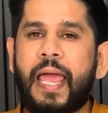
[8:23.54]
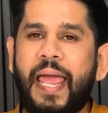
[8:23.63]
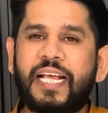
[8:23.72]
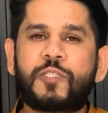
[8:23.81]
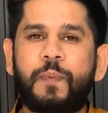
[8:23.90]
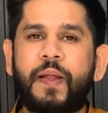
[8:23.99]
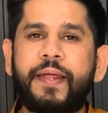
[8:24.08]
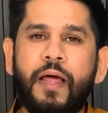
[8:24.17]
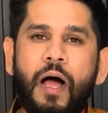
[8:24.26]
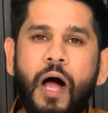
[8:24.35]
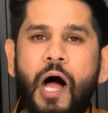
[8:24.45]
Explain
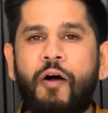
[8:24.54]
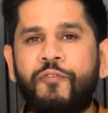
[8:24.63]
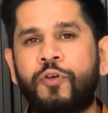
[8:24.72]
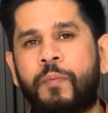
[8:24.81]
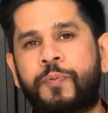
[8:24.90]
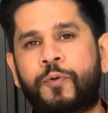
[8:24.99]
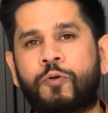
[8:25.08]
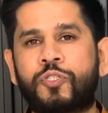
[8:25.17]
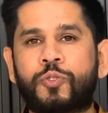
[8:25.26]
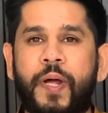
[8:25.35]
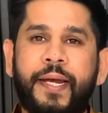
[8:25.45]
how you
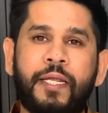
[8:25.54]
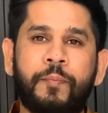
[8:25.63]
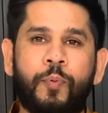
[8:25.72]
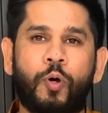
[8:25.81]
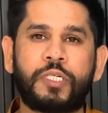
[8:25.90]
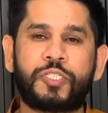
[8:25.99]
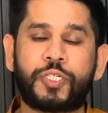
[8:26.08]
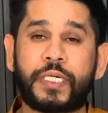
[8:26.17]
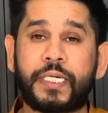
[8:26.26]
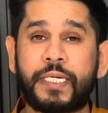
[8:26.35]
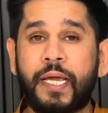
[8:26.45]
approach writing
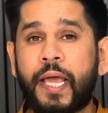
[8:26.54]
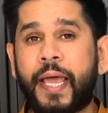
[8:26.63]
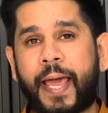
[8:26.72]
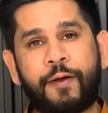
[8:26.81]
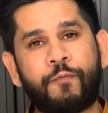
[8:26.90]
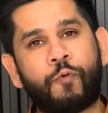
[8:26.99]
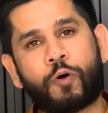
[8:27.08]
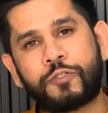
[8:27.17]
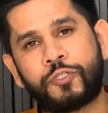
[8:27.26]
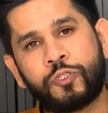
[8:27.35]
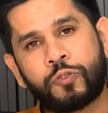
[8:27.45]
poetry and
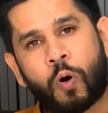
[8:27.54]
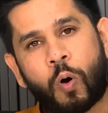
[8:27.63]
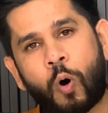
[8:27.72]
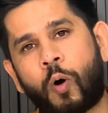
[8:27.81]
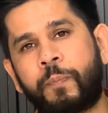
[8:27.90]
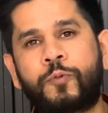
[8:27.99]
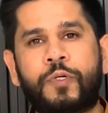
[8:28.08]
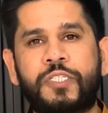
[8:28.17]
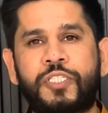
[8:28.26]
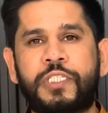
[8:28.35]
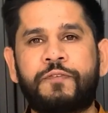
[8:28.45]
what you hope to
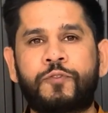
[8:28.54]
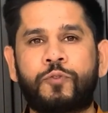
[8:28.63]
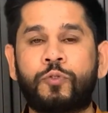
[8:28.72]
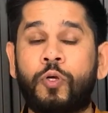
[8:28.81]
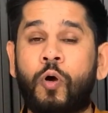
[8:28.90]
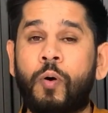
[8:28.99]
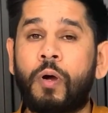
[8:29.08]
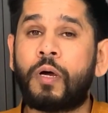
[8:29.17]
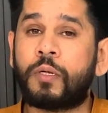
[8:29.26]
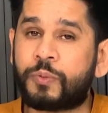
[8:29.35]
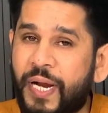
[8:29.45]
achieve through your
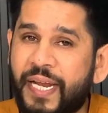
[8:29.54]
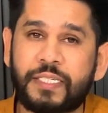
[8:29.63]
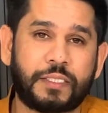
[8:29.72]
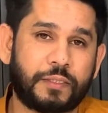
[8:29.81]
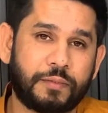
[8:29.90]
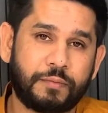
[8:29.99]
writing.